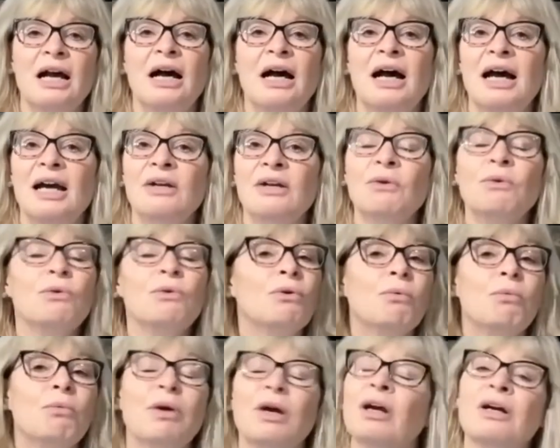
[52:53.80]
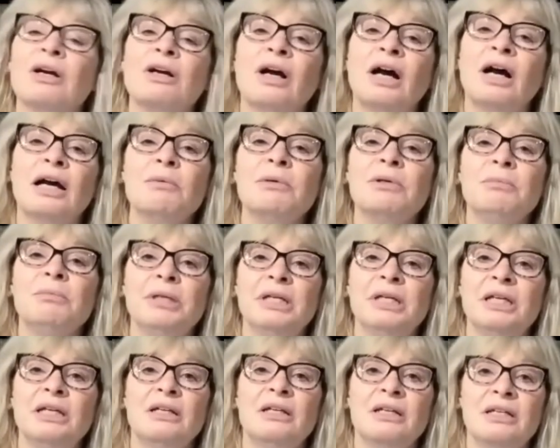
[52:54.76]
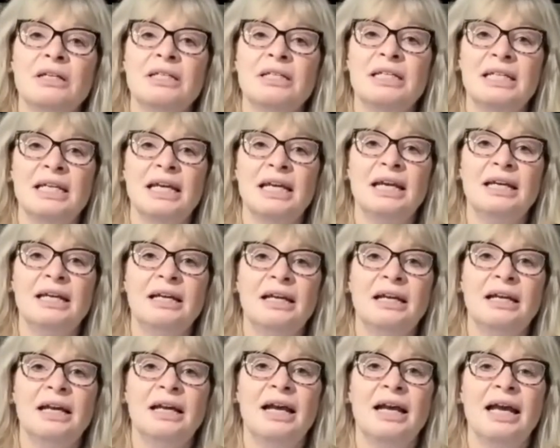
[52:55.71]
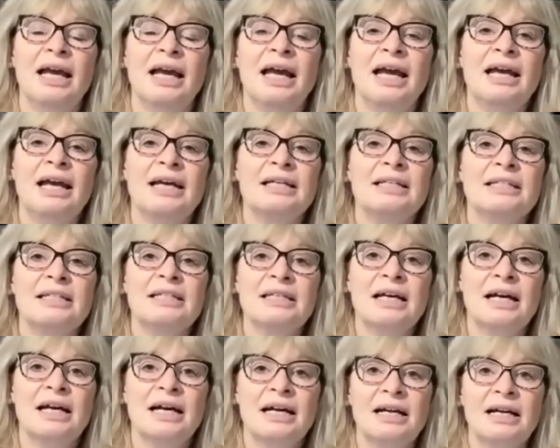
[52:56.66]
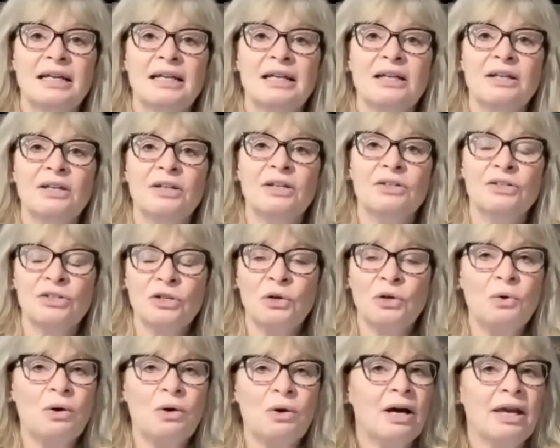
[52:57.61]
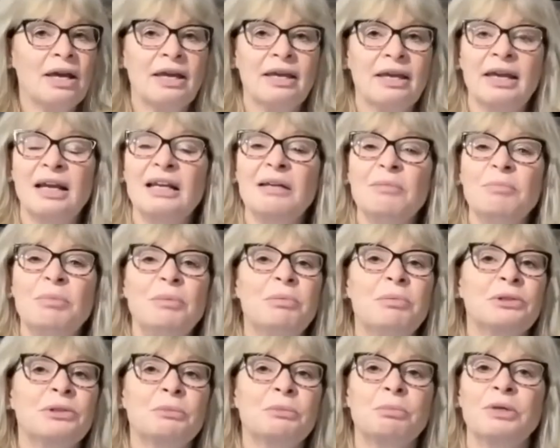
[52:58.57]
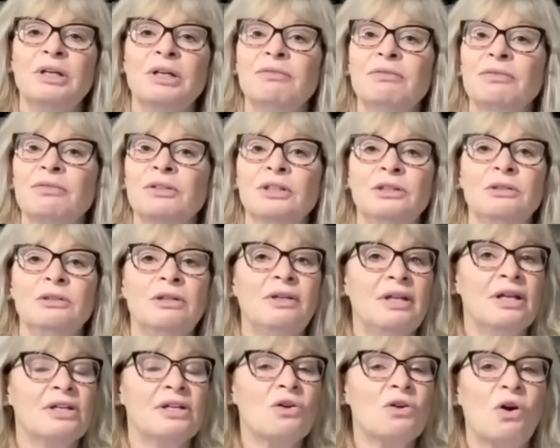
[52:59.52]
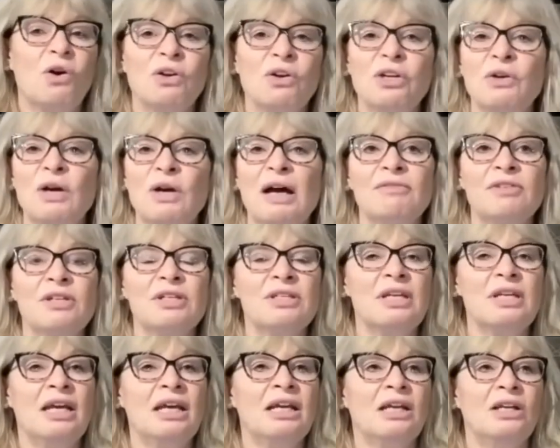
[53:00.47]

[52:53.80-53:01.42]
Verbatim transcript: I don't know where I would be today. And uh, so, getting people to pray for you, and that's all you have to say.